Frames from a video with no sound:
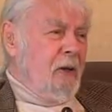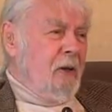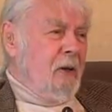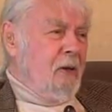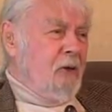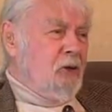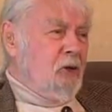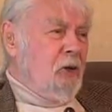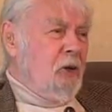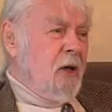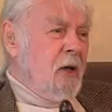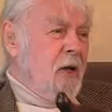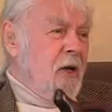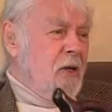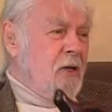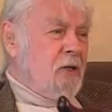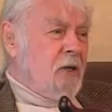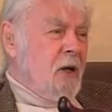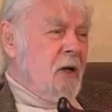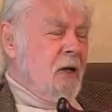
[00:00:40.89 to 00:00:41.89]
Their
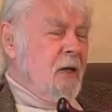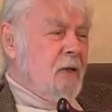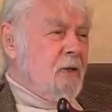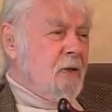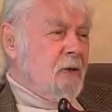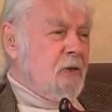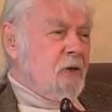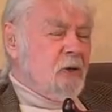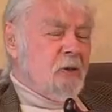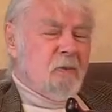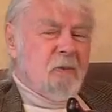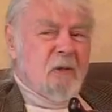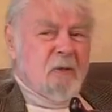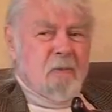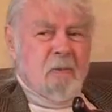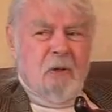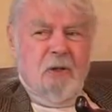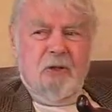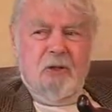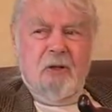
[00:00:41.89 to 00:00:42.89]
genetic scientists
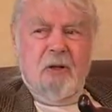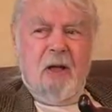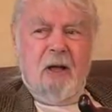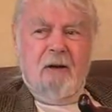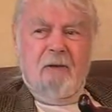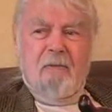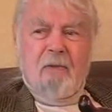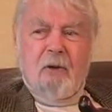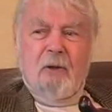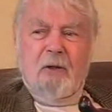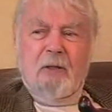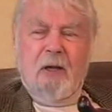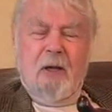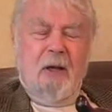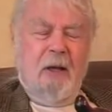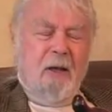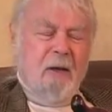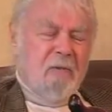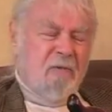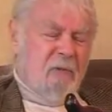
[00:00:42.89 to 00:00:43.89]
must not have looked
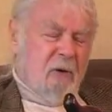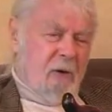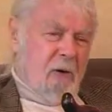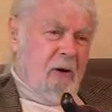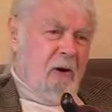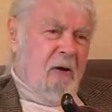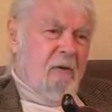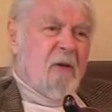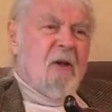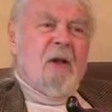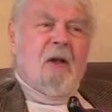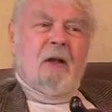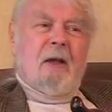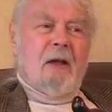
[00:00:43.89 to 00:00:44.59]
ahead far enough.